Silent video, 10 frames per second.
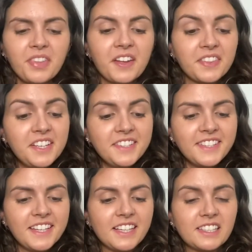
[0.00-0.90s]
This
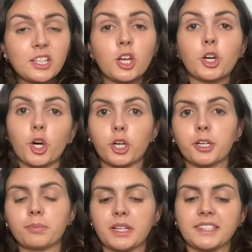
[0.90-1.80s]
is
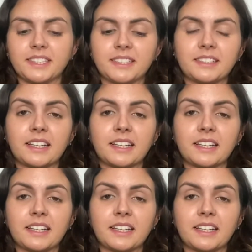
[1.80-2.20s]
current prices